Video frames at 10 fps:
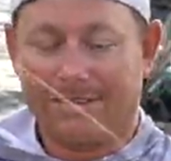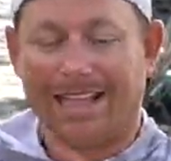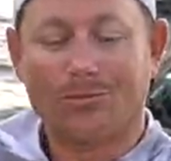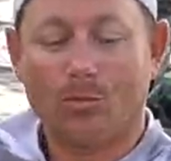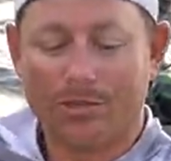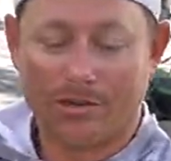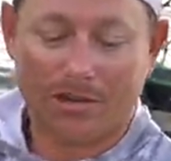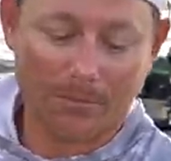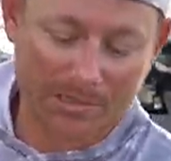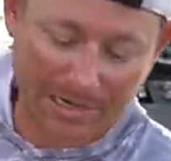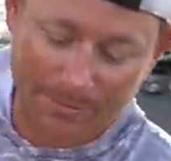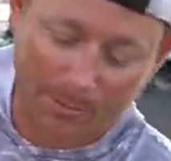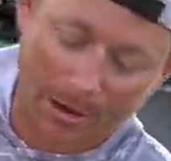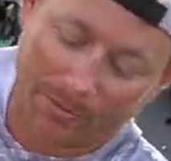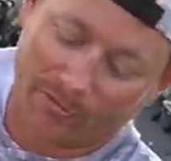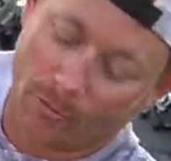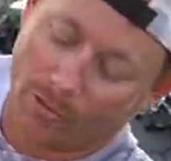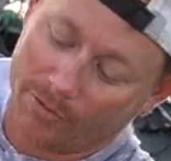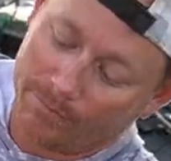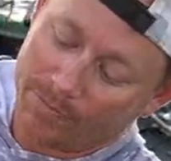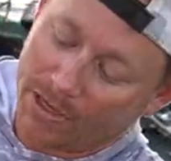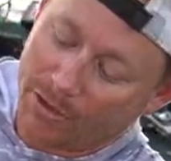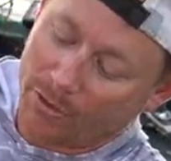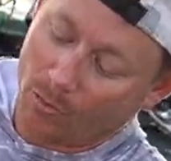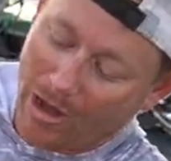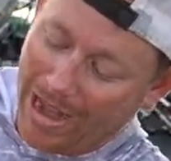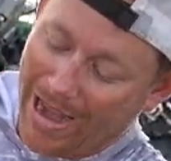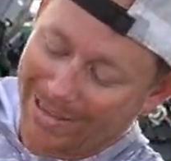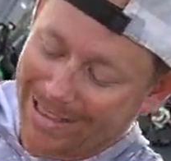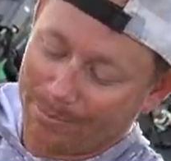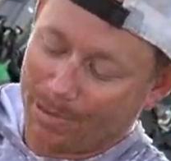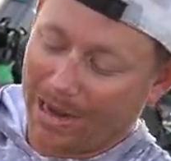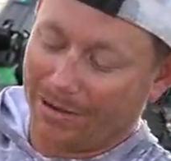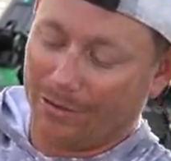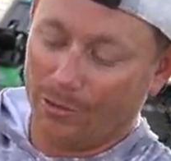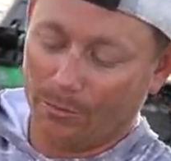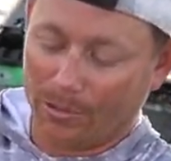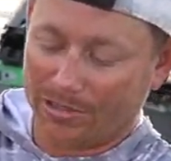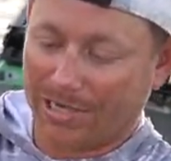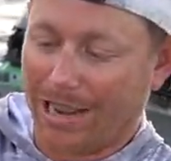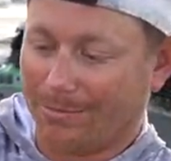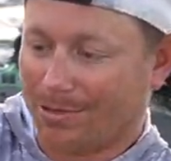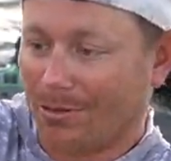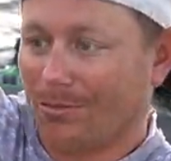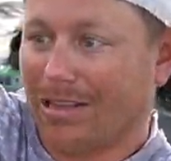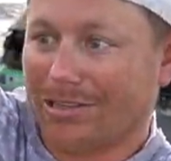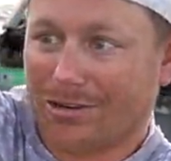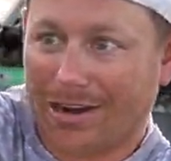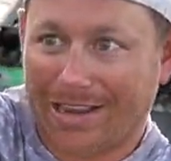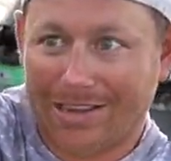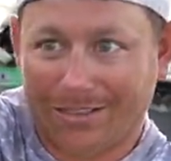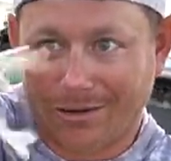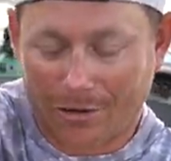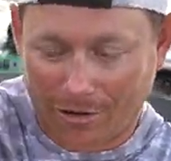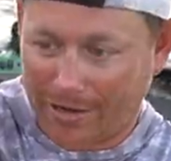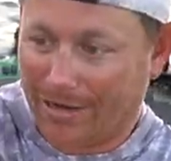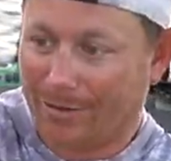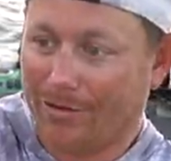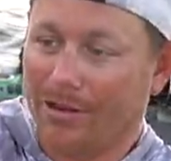That's what you come to Sam Rayburn for. You know, I had that bite numerous times, throwing that Strike King Thunder Cricket.